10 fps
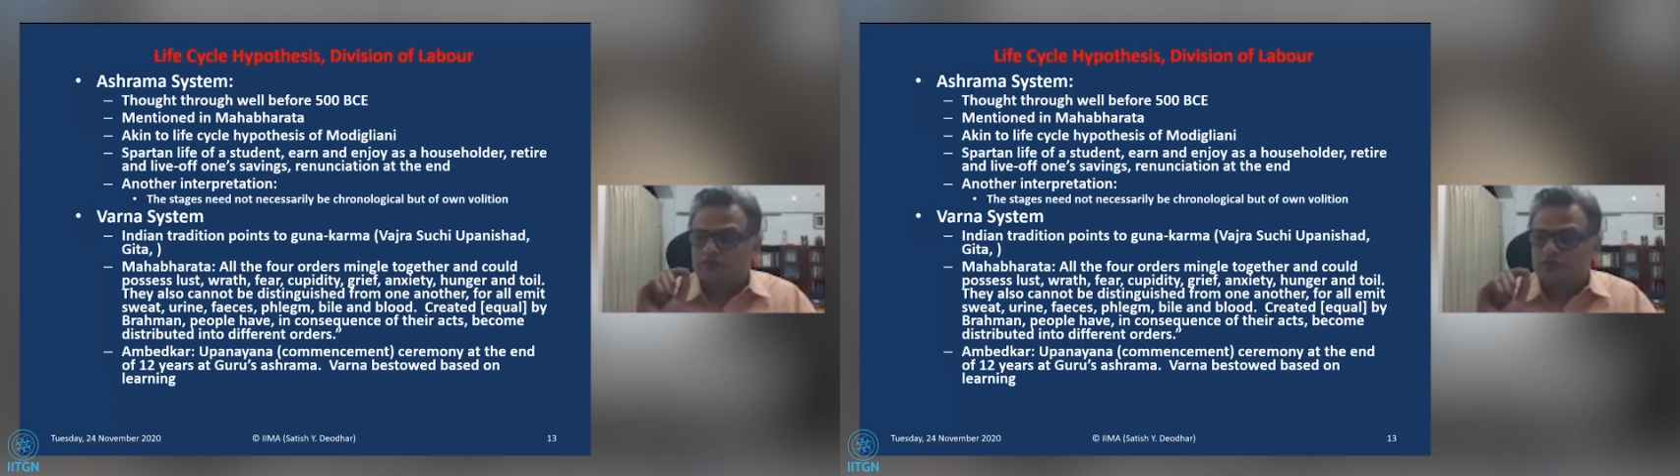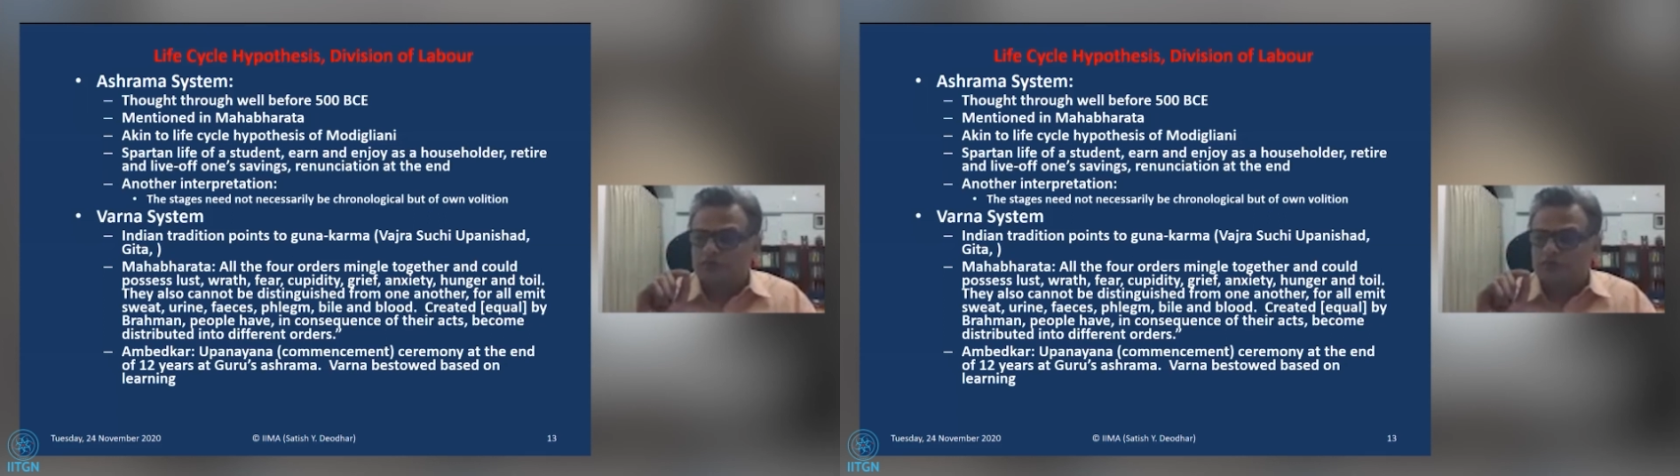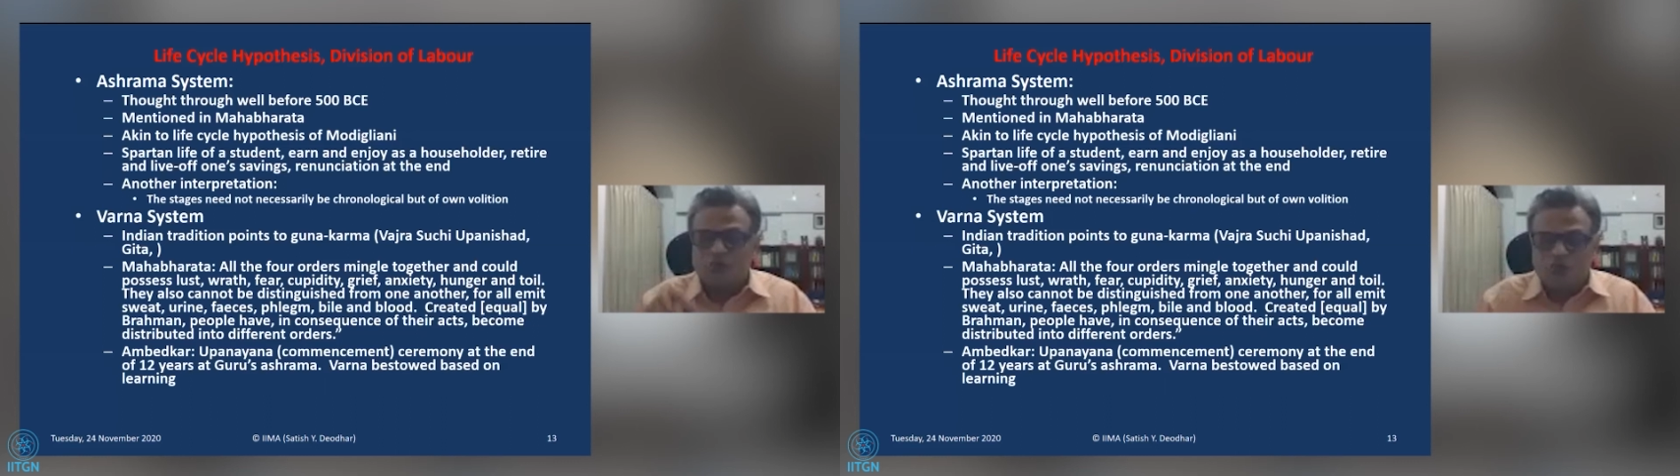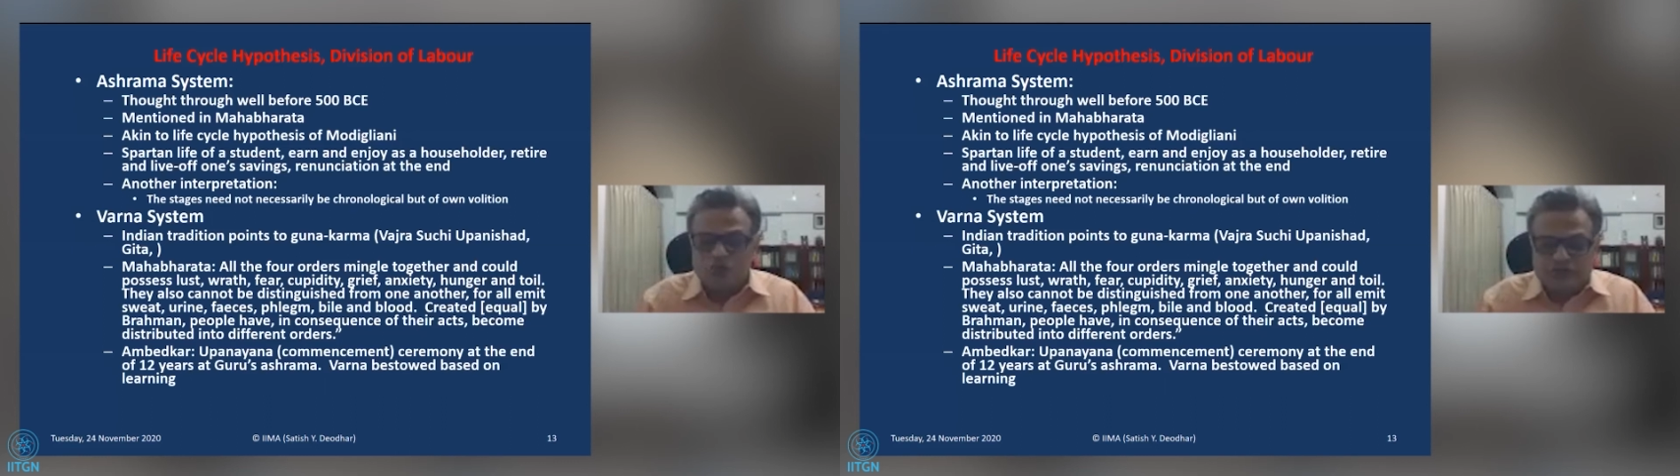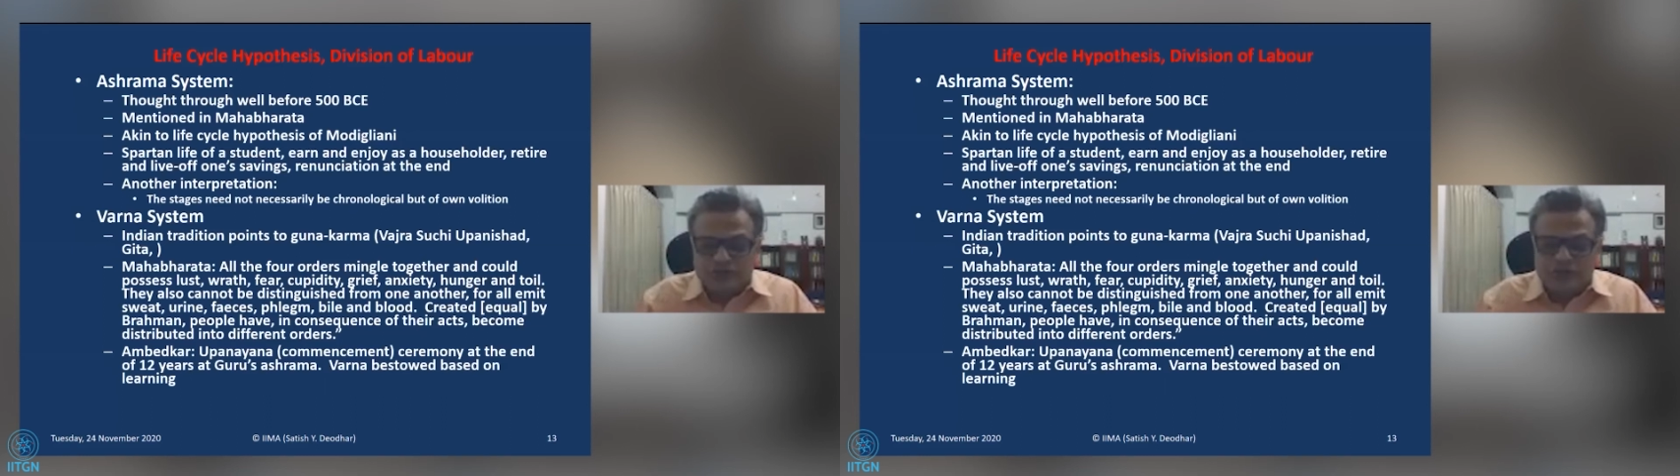You know, who
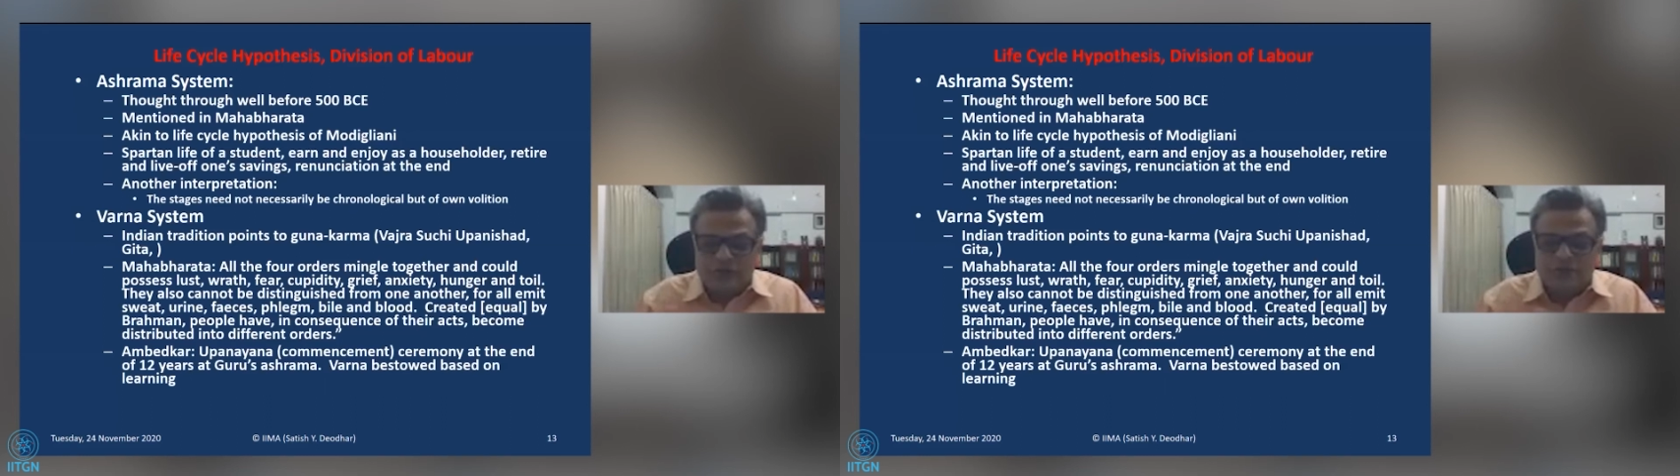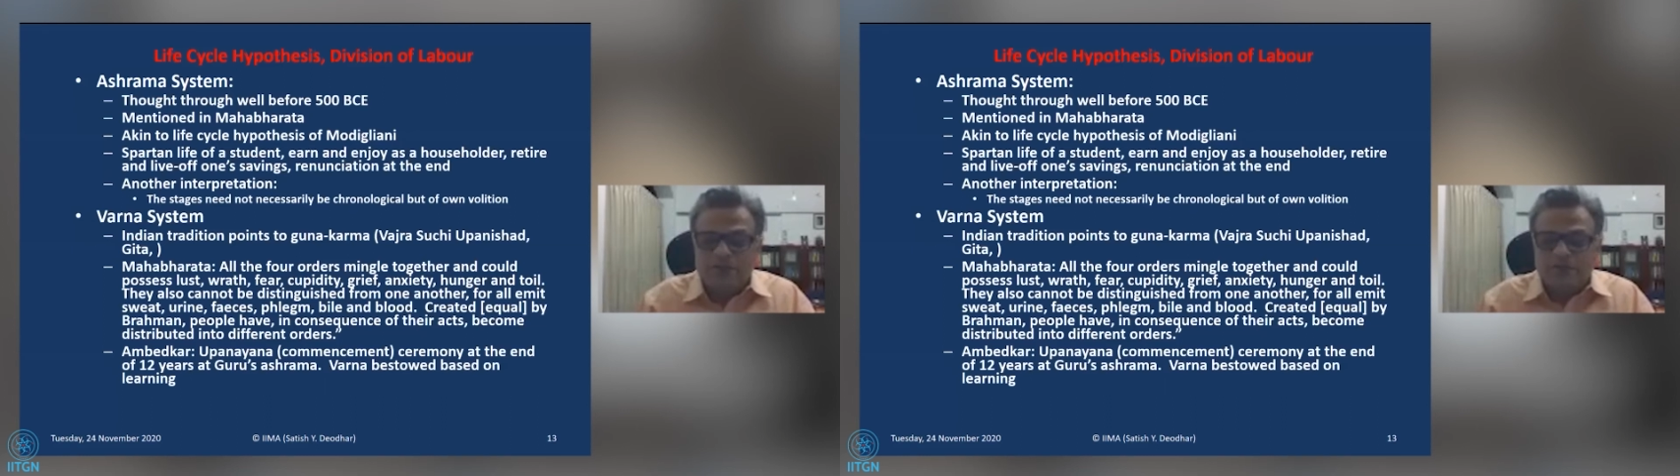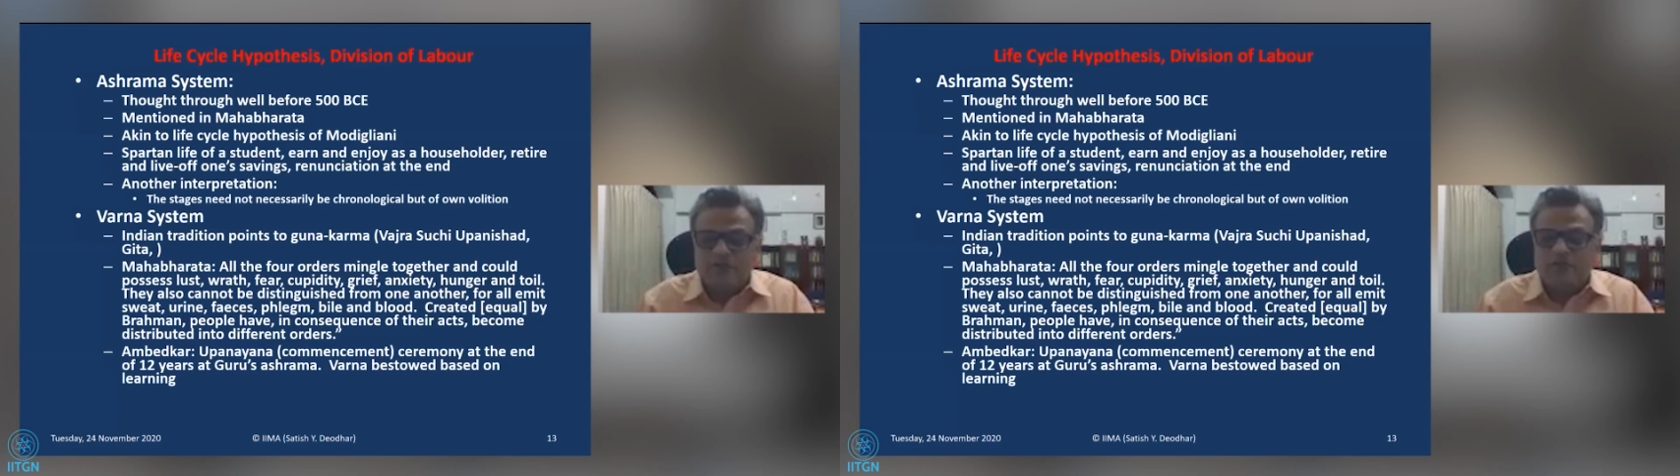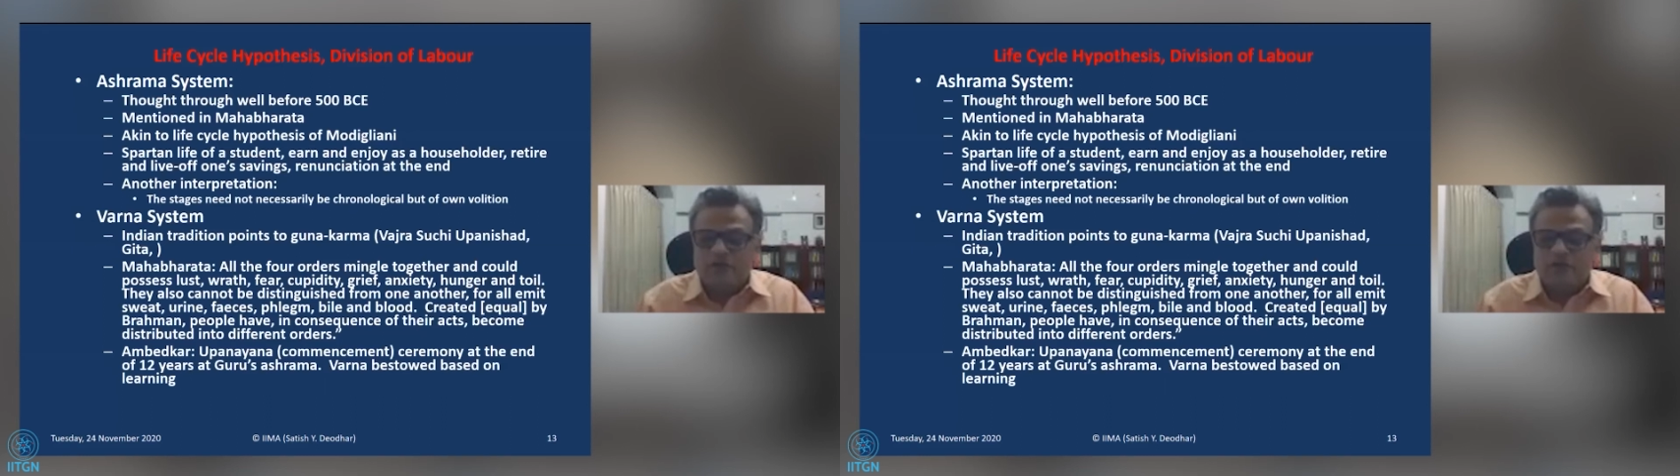is a you know